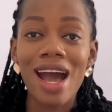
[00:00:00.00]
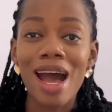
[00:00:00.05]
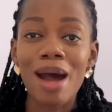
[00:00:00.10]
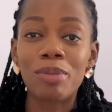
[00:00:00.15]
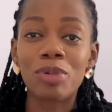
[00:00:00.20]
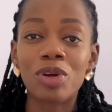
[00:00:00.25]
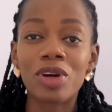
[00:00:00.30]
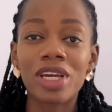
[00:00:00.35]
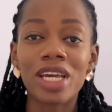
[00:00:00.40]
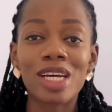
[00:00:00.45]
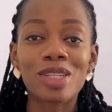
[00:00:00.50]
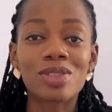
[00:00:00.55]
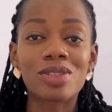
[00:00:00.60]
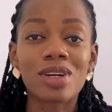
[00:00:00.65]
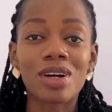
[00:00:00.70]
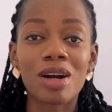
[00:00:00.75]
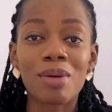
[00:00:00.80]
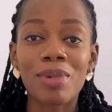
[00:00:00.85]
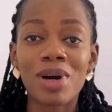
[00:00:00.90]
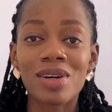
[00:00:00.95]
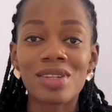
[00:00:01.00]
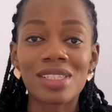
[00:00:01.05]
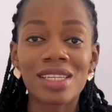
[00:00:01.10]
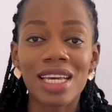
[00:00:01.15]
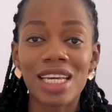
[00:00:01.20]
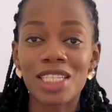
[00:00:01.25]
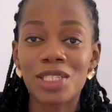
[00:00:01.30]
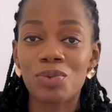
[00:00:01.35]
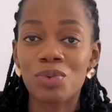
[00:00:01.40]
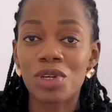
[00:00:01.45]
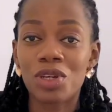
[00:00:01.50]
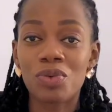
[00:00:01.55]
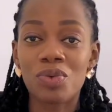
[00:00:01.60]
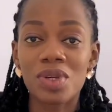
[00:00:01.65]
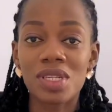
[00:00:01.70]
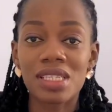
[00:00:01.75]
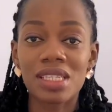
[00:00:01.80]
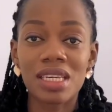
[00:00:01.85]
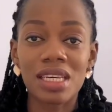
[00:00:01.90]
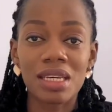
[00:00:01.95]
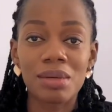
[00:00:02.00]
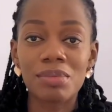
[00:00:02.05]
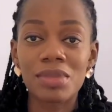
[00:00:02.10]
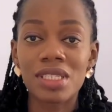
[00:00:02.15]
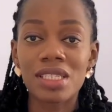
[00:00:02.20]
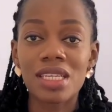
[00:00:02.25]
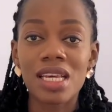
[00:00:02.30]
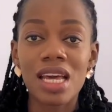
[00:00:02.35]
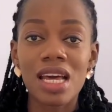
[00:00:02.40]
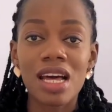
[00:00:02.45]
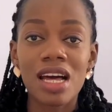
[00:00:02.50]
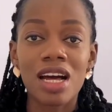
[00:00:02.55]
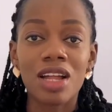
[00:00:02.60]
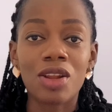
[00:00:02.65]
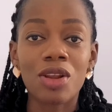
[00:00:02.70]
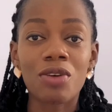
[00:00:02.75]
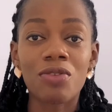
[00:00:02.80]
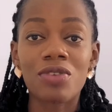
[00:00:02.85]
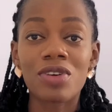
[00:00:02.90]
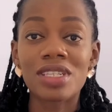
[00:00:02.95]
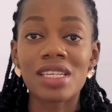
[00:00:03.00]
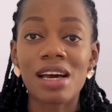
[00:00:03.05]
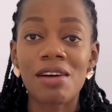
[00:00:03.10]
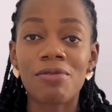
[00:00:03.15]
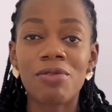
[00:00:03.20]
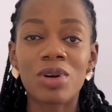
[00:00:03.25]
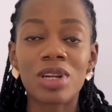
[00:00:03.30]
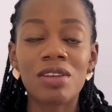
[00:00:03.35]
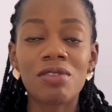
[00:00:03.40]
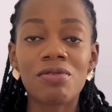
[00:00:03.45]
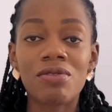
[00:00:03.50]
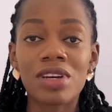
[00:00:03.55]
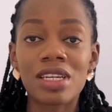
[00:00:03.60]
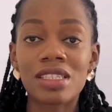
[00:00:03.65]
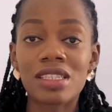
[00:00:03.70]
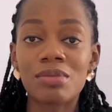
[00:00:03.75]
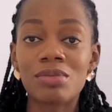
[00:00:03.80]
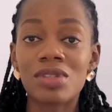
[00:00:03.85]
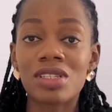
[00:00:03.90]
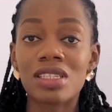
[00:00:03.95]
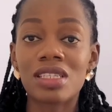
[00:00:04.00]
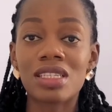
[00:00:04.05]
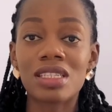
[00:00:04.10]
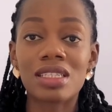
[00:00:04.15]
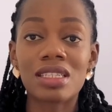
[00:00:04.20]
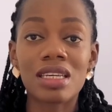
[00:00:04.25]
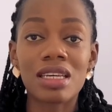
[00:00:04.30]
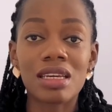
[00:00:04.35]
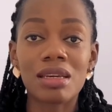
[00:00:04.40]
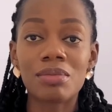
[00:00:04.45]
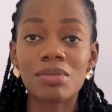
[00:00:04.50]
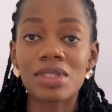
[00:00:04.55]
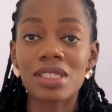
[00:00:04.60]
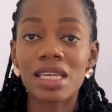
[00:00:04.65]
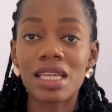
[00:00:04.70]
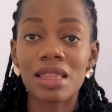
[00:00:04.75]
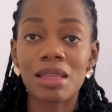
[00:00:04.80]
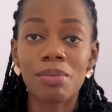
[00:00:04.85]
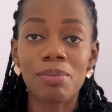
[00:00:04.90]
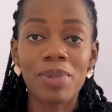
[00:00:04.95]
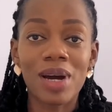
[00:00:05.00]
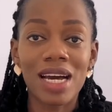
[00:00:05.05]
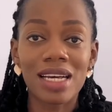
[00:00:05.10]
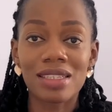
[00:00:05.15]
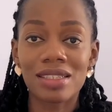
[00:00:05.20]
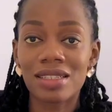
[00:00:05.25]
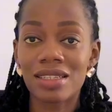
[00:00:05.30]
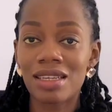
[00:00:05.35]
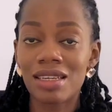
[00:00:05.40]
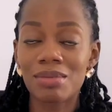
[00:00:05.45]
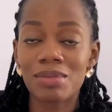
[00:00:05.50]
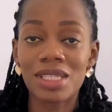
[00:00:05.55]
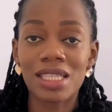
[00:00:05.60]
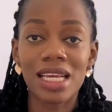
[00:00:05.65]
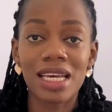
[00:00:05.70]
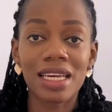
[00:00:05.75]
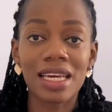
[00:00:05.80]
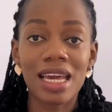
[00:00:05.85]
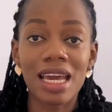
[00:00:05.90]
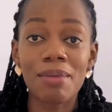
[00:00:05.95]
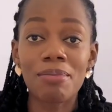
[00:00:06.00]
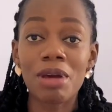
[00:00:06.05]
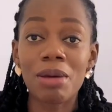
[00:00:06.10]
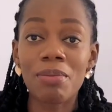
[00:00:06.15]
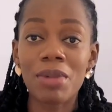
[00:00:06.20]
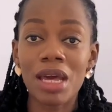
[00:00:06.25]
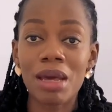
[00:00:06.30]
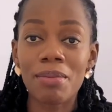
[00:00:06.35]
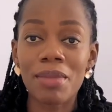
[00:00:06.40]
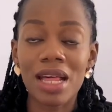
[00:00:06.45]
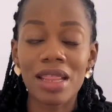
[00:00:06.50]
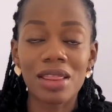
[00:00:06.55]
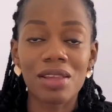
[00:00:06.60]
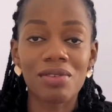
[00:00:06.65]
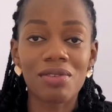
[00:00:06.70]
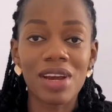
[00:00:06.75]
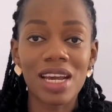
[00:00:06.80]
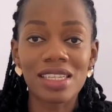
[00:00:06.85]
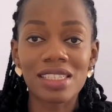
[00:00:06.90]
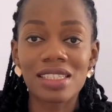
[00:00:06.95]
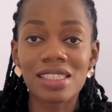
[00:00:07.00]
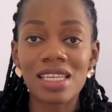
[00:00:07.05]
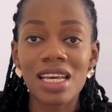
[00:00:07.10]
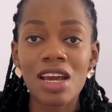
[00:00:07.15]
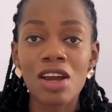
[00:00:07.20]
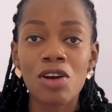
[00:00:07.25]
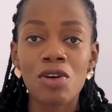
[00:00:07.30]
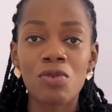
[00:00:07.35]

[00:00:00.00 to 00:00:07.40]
I'm not here to talk about get quick rich schemes. A lot of us have fallen victim to these schemes in the past, schemes like MMM and the rest.